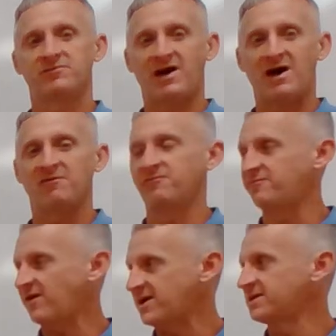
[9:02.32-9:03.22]
of how
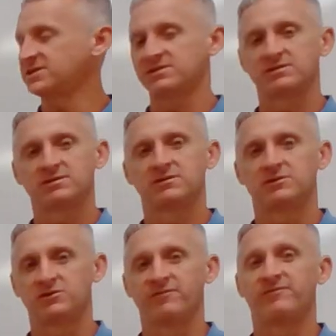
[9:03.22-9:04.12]
fast
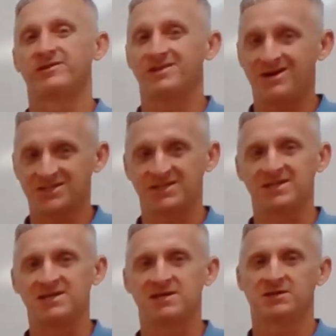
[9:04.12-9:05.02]
your
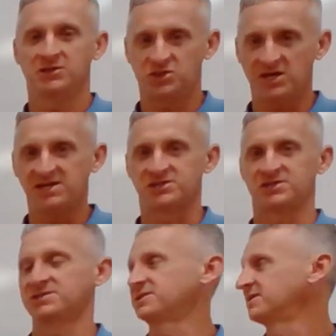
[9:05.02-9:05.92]
velocity
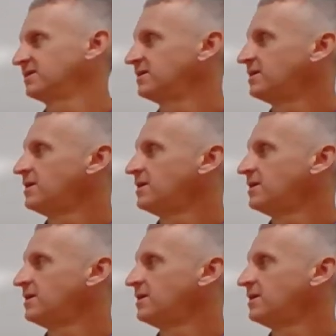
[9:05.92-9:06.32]
changes.